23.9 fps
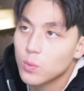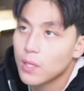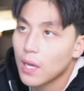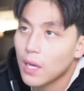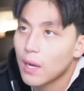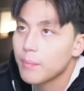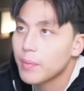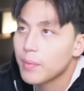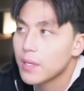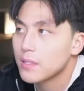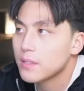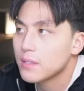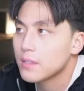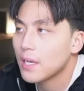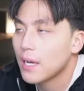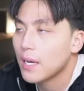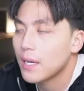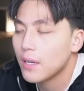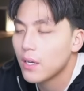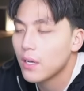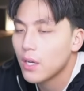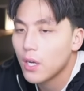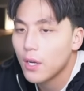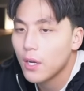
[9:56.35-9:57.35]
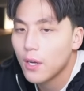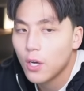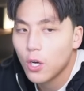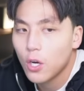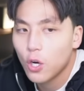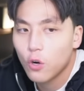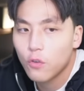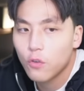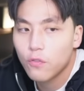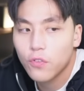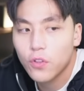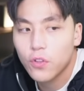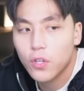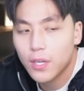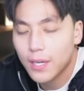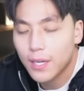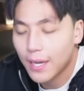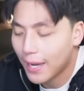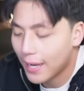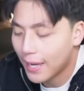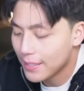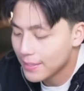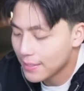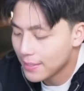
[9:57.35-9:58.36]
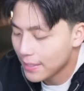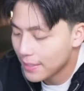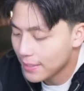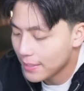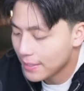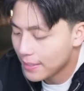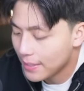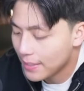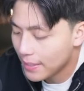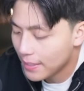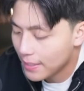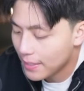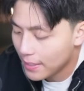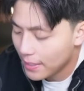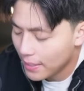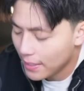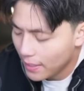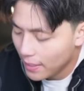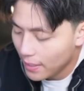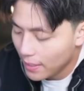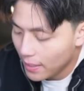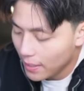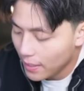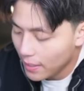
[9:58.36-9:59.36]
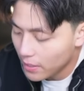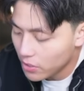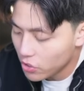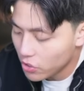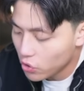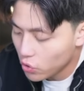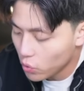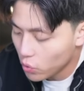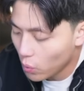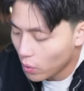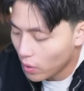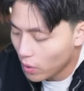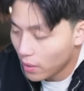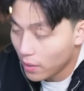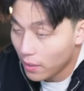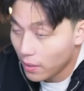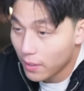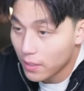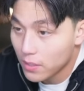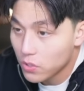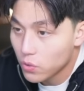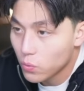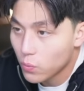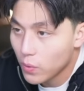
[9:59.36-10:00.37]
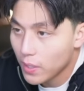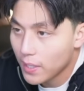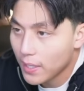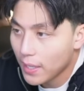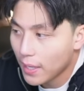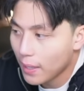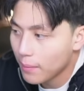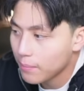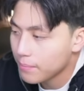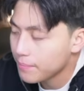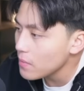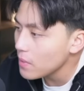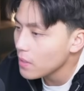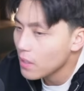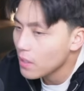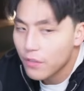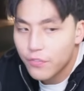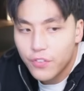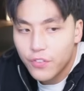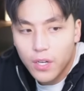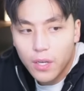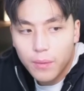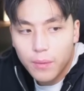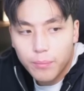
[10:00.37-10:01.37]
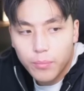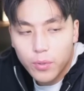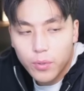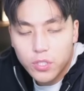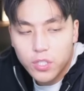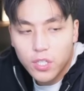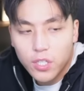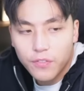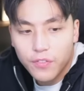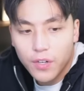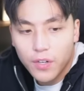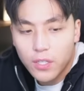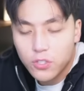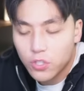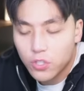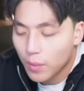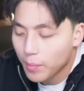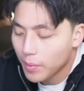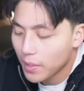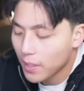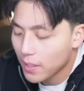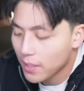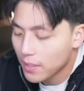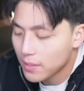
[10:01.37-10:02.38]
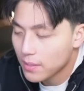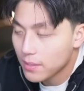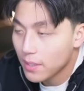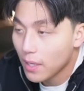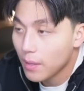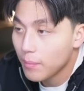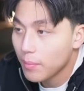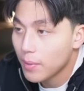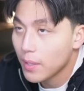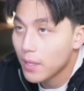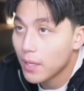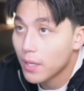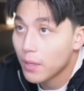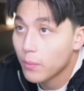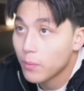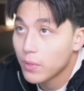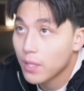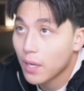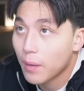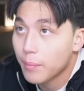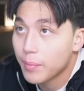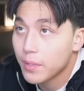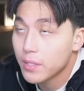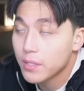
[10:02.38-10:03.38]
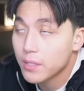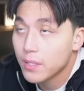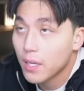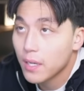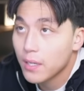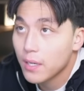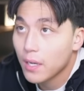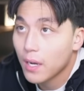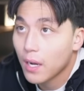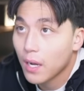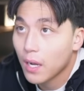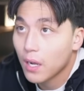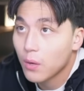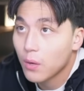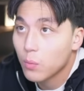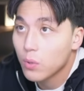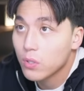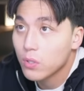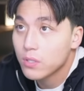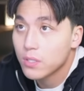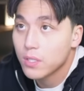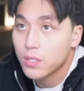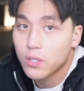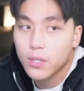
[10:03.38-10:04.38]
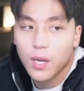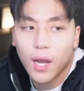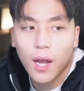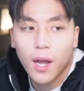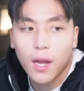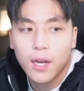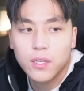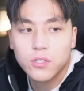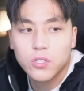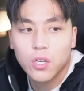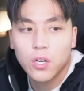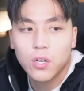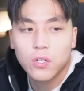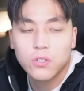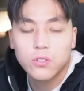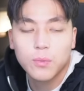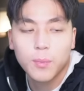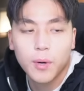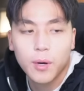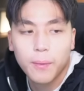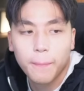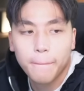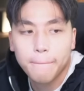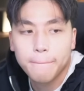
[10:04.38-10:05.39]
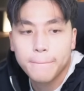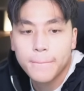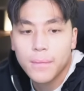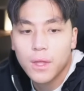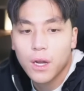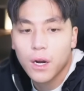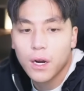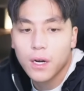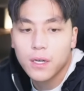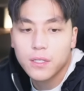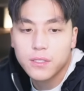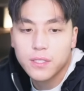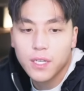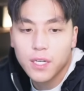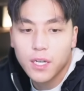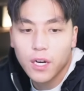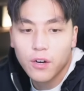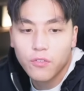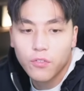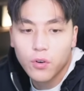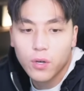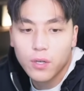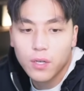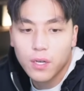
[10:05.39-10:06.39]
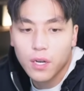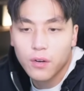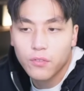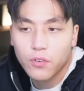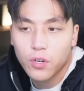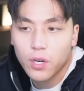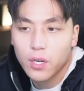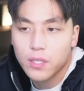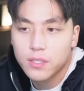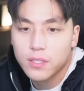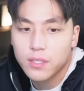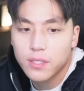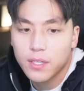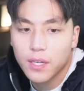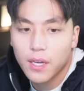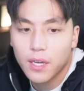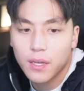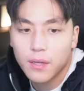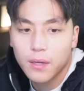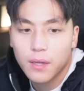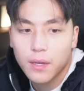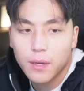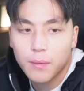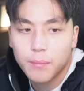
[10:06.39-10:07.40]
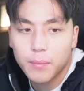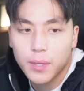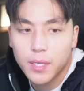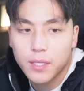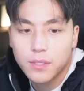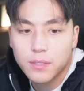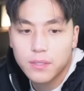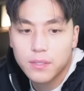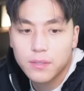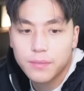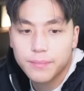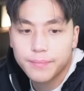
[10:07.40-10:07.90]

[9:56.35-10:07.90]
With that being said, hopefully you guys did enjoy this recap. If you did, appreciate if you guys drop a like and sub. And with that being said, I will see you guys all tomorrow. All right, take care everyone, have a great rest of the day. Peace.